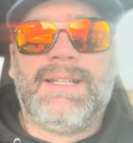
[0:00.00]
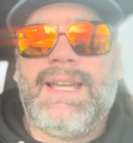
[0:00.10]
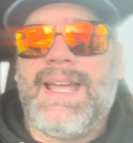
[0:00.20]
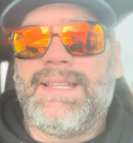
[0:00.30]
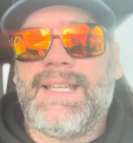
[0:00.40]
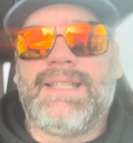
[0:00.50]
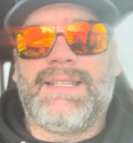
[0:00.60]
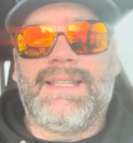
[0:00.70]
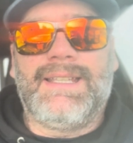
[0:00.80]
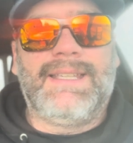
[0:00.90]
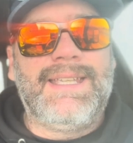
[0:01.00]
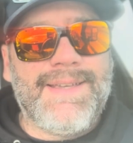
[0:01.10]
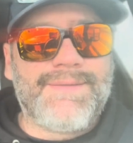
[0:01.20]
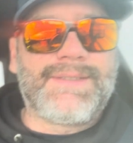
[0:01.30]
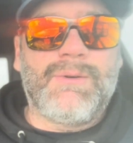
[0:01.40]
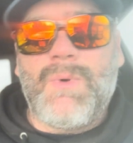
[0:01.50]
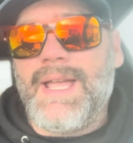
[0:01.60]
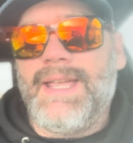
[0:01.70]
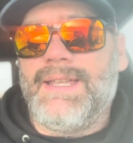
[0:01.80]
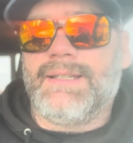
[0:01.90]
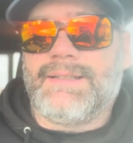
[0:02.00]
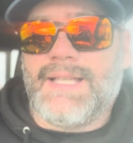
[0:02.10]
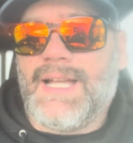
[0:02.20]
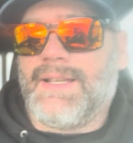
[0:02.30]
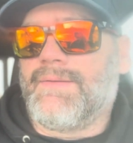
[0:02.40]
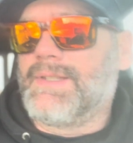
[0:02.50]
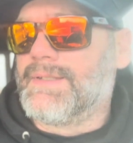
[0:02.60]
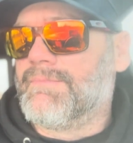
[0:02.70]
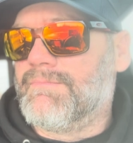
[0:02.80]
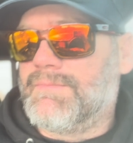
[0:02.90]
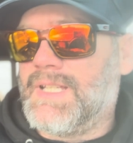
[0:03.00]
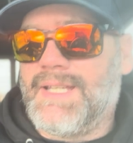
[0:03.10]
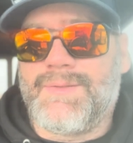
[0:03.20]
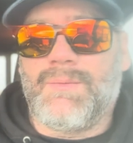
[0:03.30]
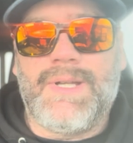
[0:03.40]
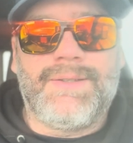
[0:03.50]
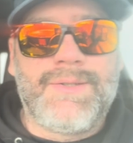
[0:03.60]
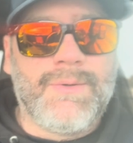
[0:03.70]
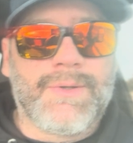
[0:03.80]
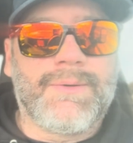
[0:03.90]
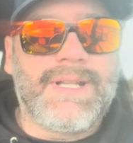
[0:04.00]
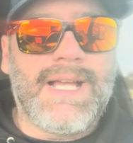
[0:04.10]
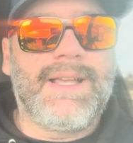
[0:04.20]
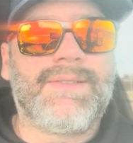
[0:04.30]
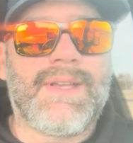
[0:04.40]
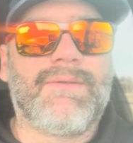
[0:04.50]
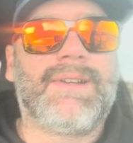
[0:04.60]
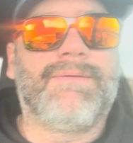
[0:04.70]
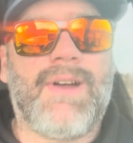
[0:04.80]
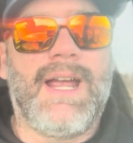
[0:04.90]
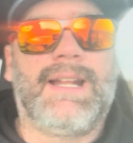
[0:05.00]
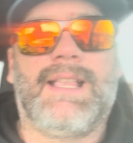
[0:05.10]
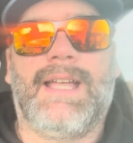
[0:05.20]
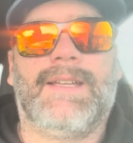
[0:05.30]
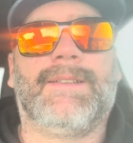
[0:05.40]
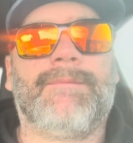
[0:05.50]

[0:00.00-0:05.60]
and then gives away knives. He gives away 2 or 3 knives every Friday night.